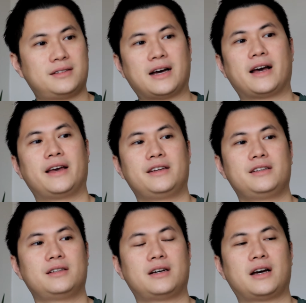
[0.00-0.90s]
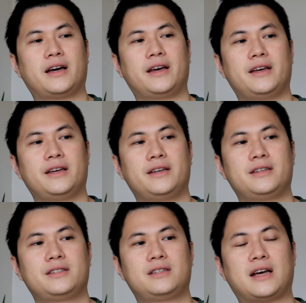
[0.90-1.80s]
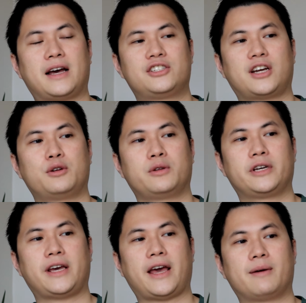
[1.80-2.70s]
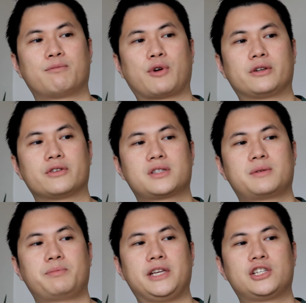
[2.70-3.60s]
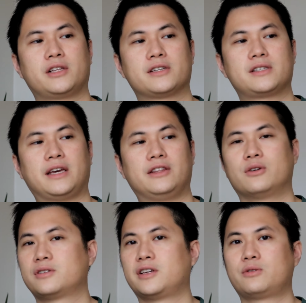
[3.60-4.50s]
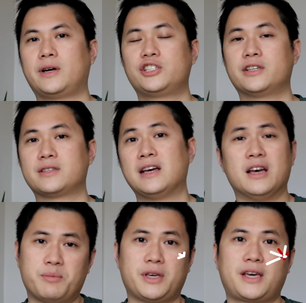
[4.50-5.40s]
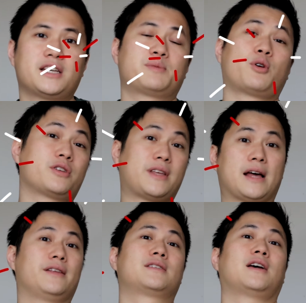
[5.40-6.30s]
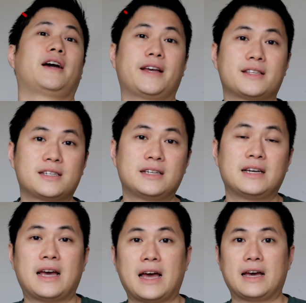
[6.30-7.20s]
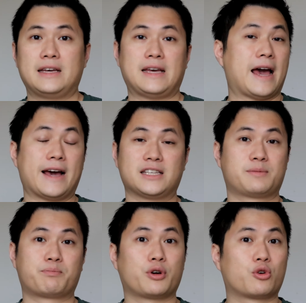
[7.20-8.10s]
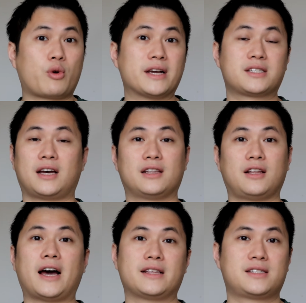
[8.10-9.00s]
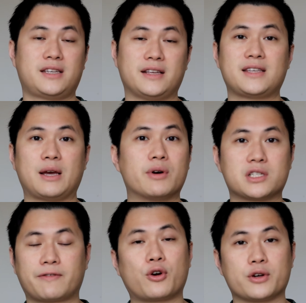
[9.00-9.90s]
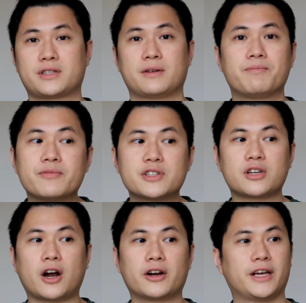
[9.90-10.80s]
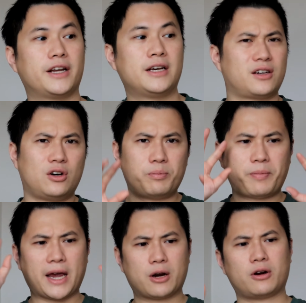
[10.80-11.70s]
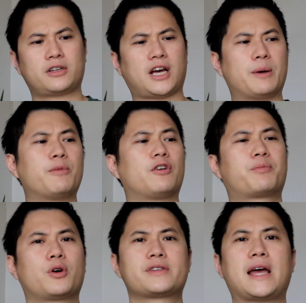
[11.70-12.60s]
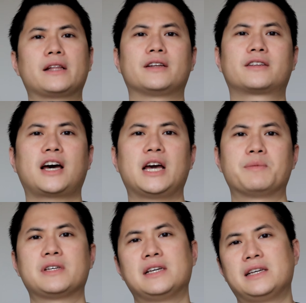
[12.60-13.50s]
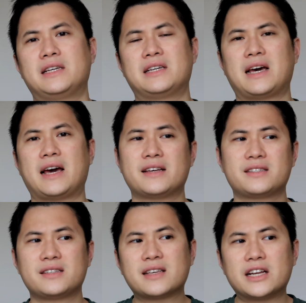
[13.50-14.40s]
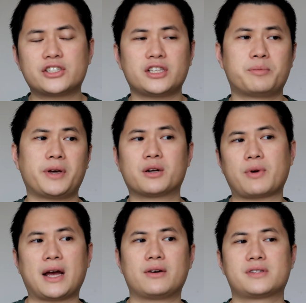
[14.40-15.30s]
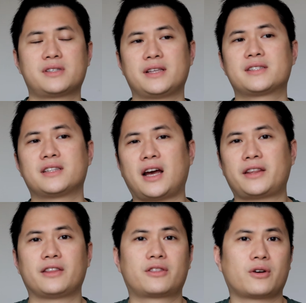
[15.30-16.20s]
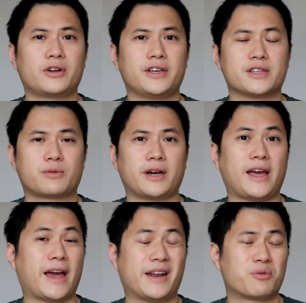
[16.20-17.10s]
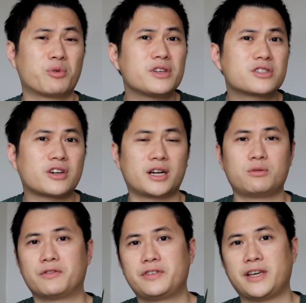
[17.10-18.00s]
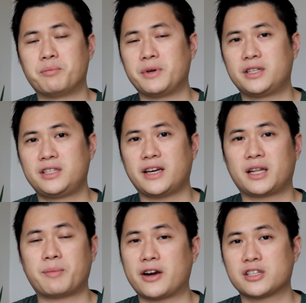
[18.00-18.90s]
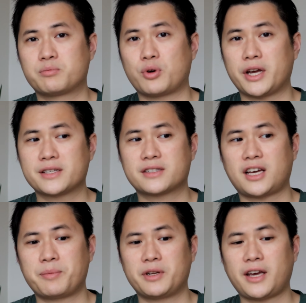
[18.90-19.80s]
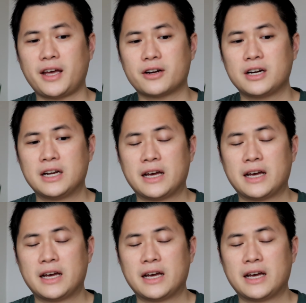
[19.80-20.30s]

I generally am rendered speechless in those situations because personality science has progressed a lot since it was first started. The whole paradigm of personality types has essentially been around since the 1930s, right? And it really started with the MBTI, the Myers-Briggs type indicator.